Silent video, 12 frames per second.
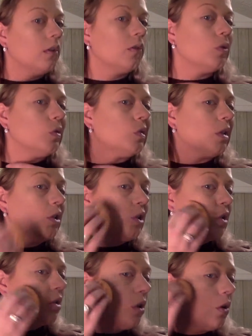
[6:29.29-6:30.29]
You see
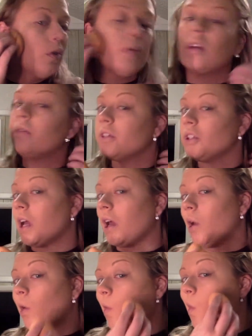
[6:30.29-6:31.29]
just a little bit of a
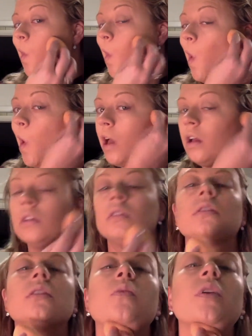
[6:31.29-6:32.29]
shadow.
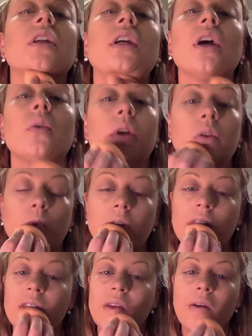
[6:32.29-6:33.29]
I'm going to go in
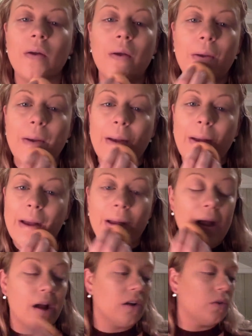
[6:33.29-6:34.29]
with
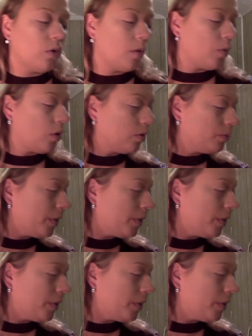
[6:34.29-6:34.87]
our normal